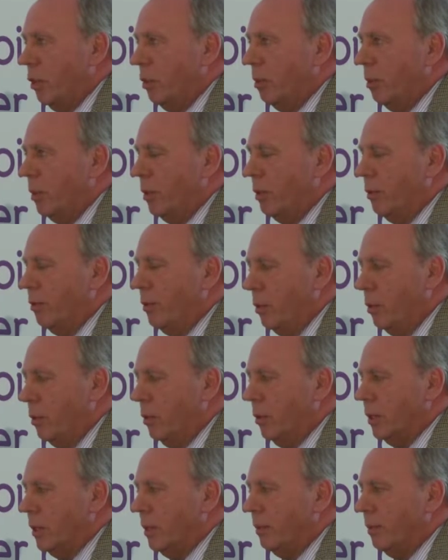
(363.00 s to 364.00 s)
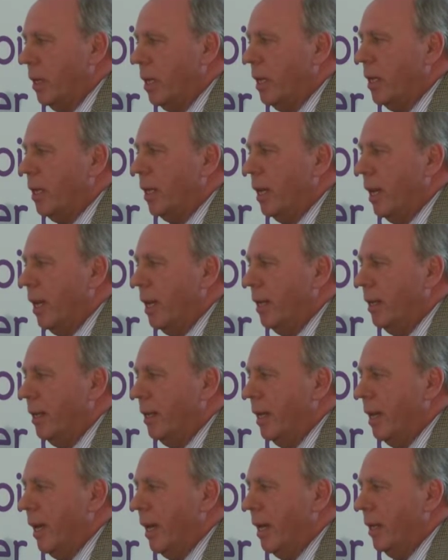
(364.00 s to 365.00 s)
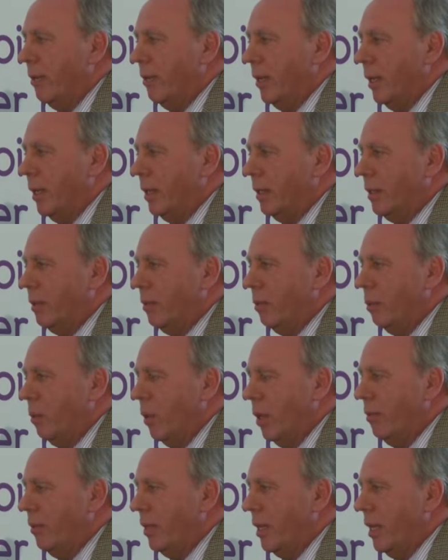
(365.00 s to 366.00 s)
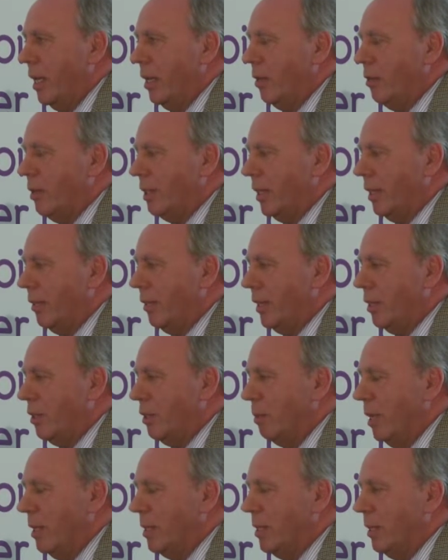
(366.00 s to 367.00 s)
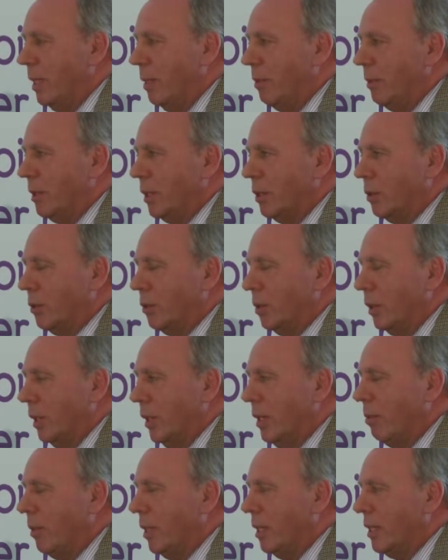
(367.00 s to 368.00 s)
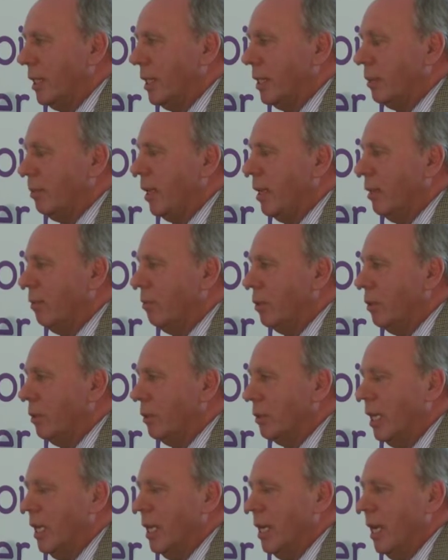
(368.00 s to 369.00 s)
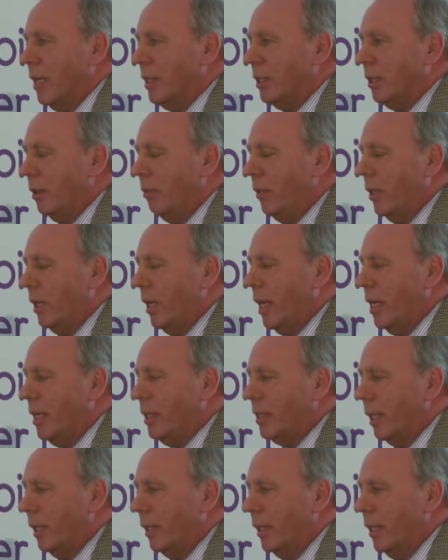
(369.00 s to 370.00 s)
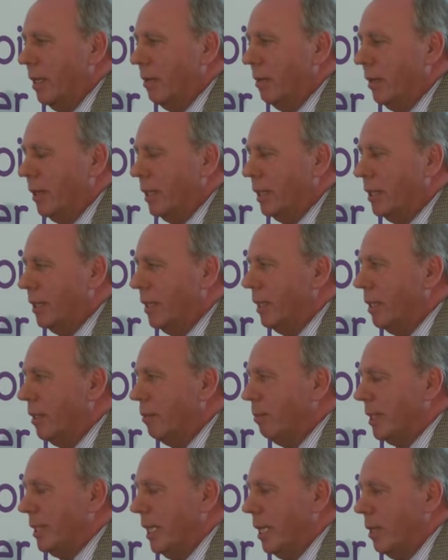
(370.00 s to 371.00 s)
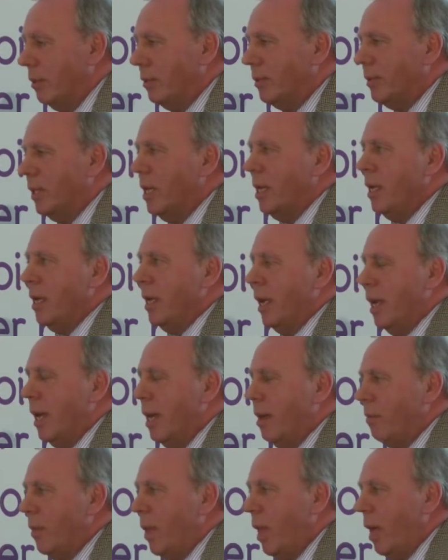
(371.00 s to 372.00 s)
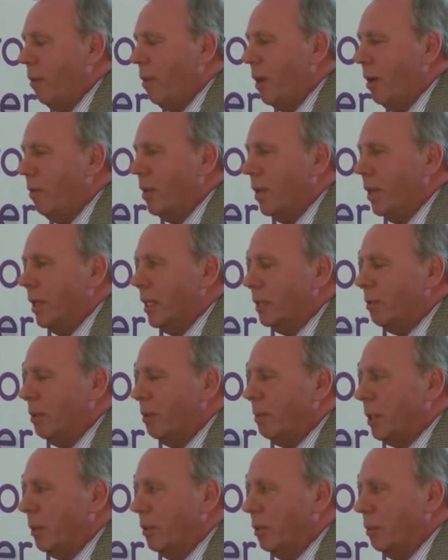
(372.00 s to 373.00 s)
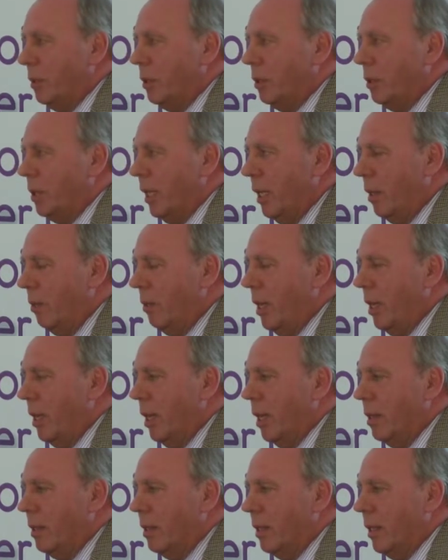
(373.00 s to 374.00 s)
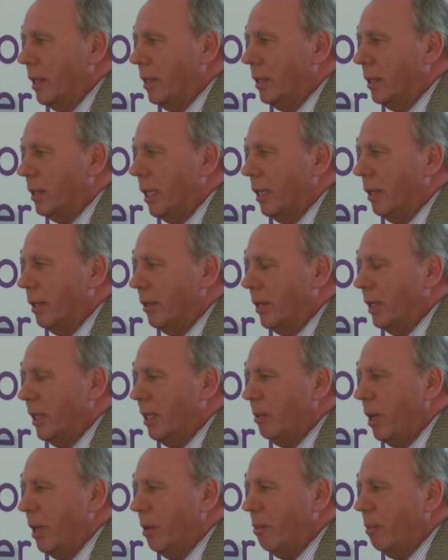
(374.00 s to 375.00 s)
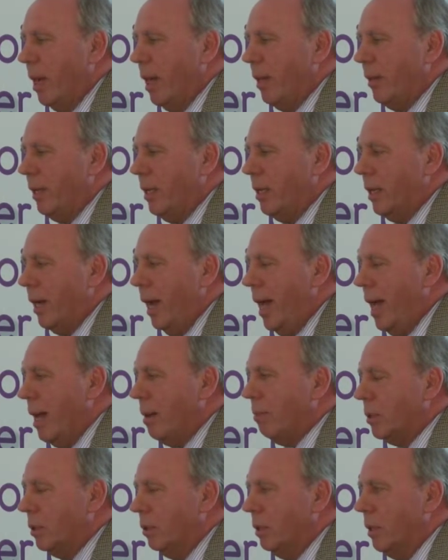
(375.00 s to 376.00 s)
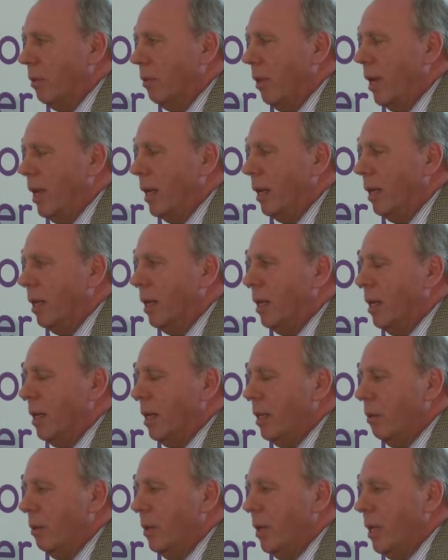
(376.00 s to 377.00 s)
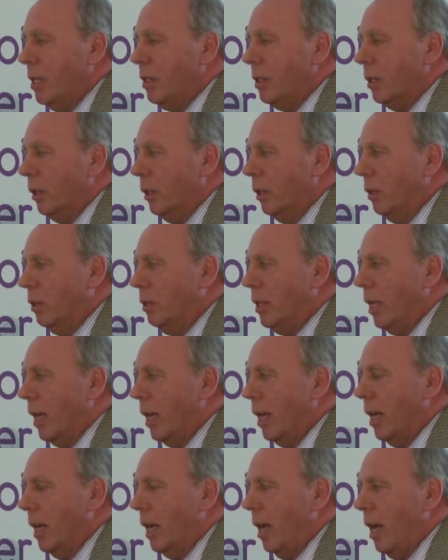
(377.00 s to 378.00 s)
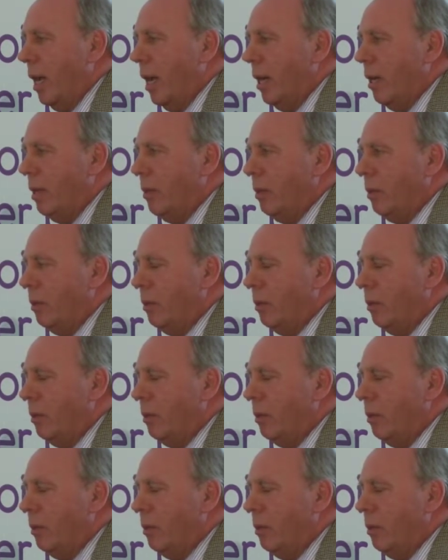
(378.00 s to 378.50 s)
group on the funerals. And I think one of the interesting things you mentioned there was a social enterprise aspect in funerals. It's something I'd certainly never considered myself. However, it's maybe something we should take away and certainly think about. But I think you're absolutely right that we need to look at how